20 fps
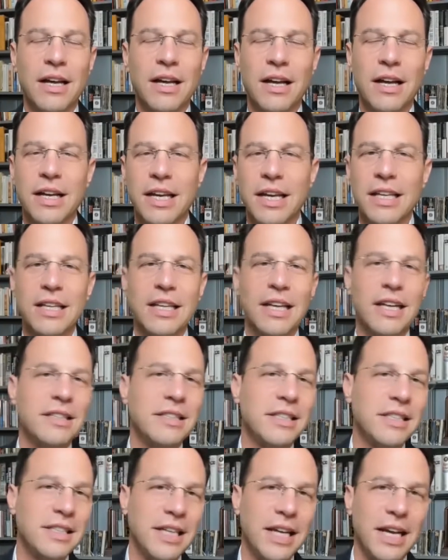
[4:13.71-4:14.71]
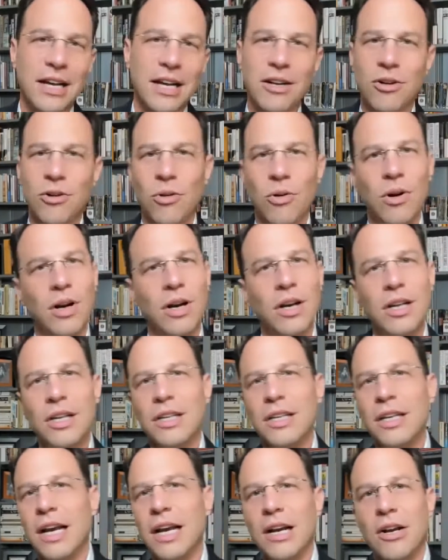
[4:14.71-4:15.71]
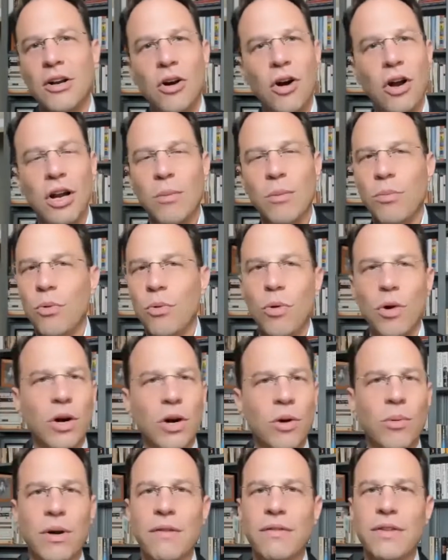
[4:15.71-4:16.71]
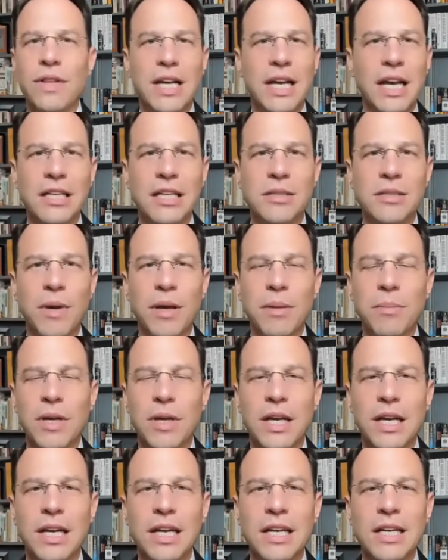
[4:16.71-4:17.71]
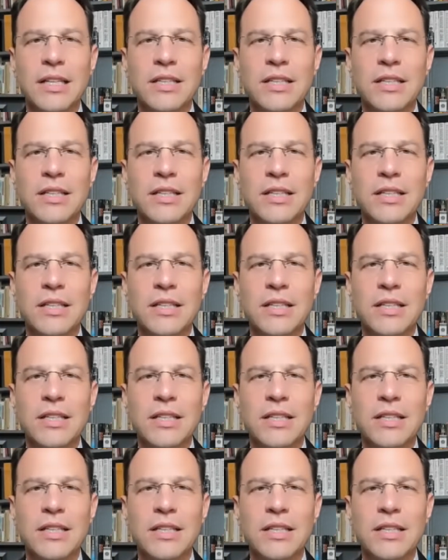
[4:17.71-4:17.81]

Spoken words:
A kid gets sick or you get caught up at work, whatever the case may be.